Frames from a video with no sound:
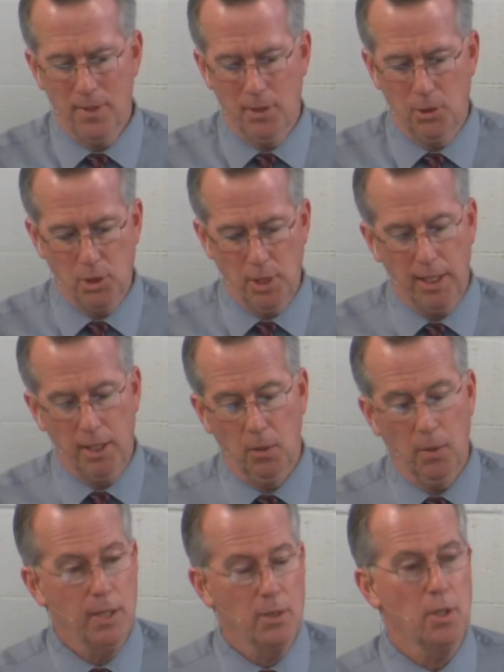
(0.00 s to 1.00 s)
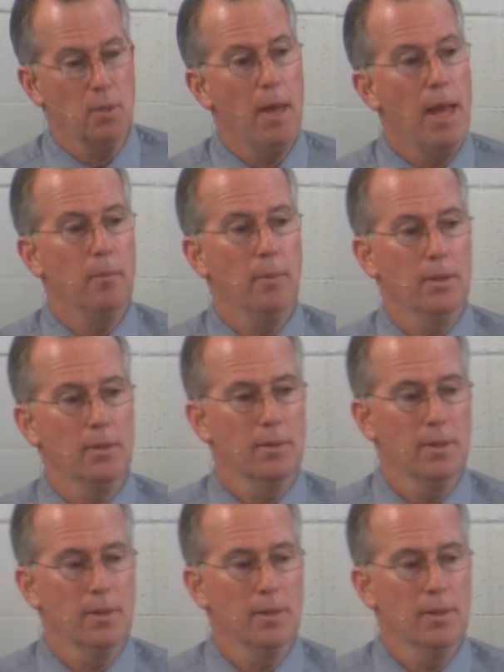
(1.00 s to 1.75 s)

the second greatest commandment,